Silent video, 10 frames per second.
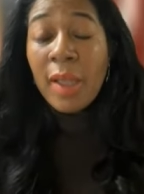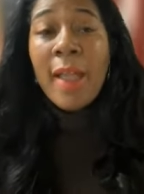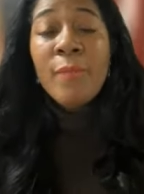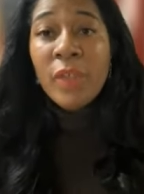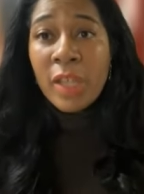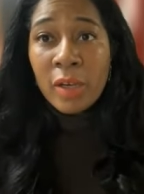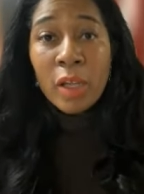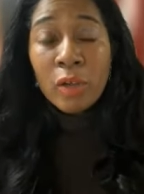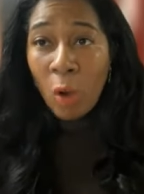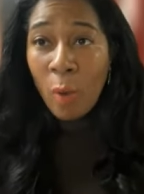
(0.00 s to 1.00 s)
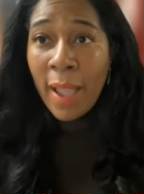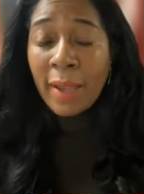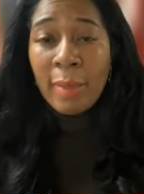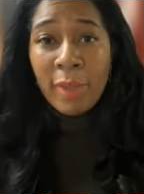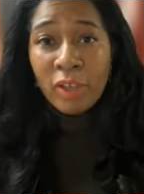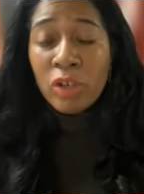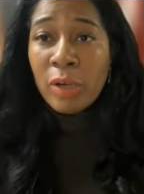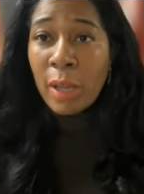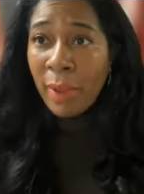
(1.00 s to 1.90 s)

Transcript: and then go back and make sure you're an